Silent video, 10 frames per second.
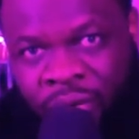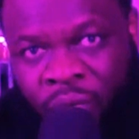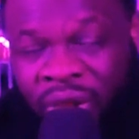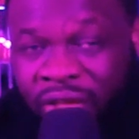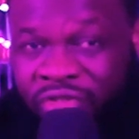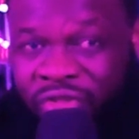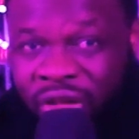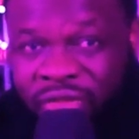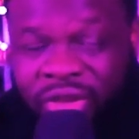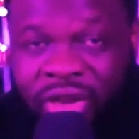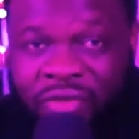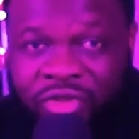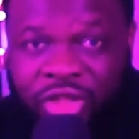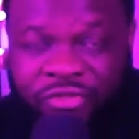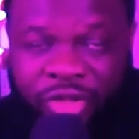When I started
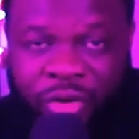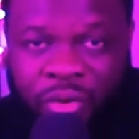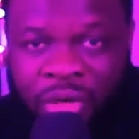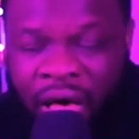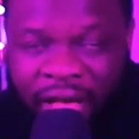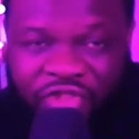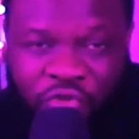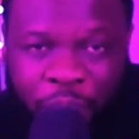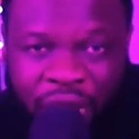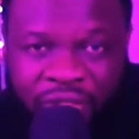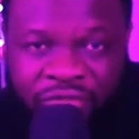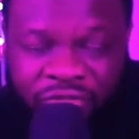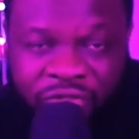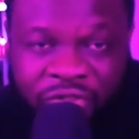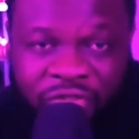11 years ago, I spent
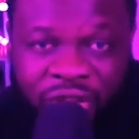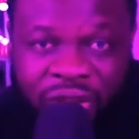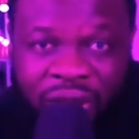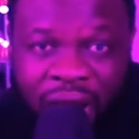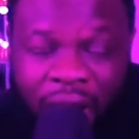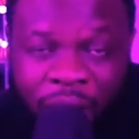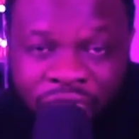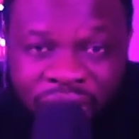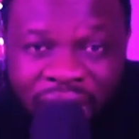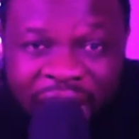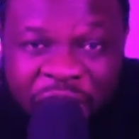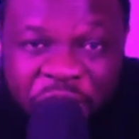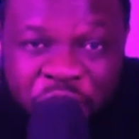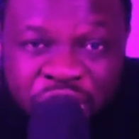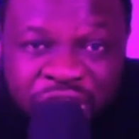16 hours
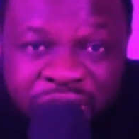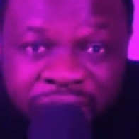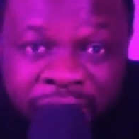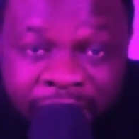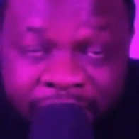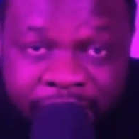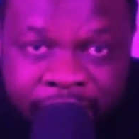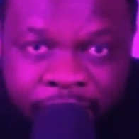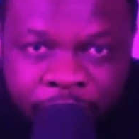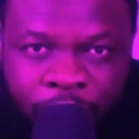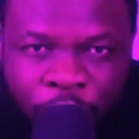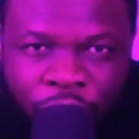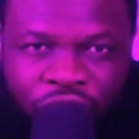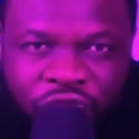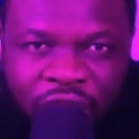every day
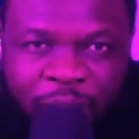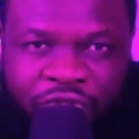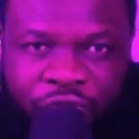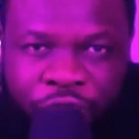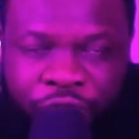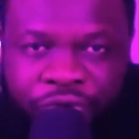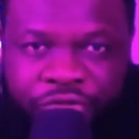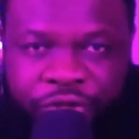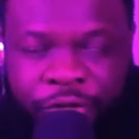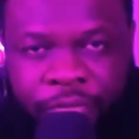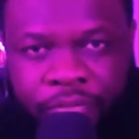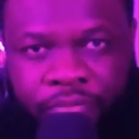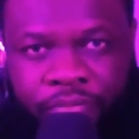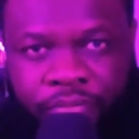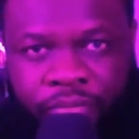on cybersecurity,
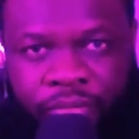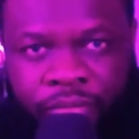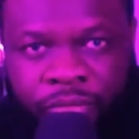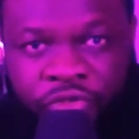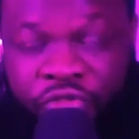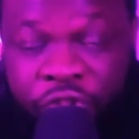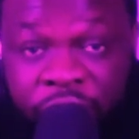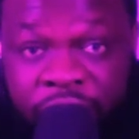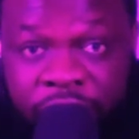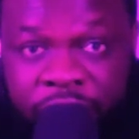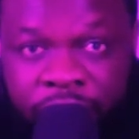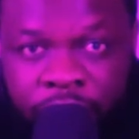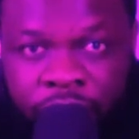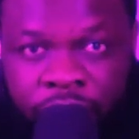studying,